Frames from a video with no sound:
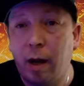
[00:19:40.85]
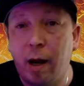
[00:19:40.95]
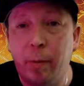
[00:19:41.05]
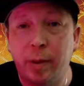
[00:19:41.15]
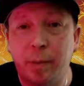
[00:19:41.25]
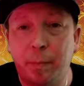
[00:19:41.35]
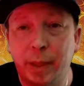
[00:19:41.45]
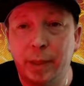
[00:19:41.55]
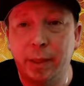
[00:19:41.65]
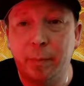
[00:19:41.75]
I went to
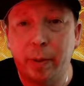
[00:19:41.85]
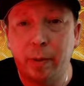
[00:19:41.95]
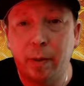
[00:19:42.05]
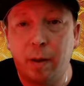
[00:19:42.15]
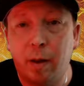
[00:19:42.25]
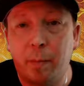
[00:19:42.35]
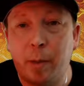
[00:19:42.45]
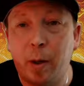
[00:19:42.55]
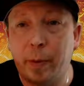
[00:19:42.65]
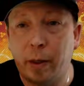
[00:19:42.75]
PC
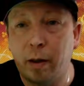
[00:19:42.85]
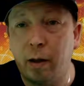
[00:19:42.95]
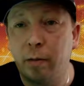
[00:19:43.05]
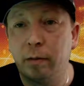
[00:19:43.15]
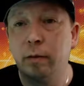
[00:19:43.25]
Part Picker,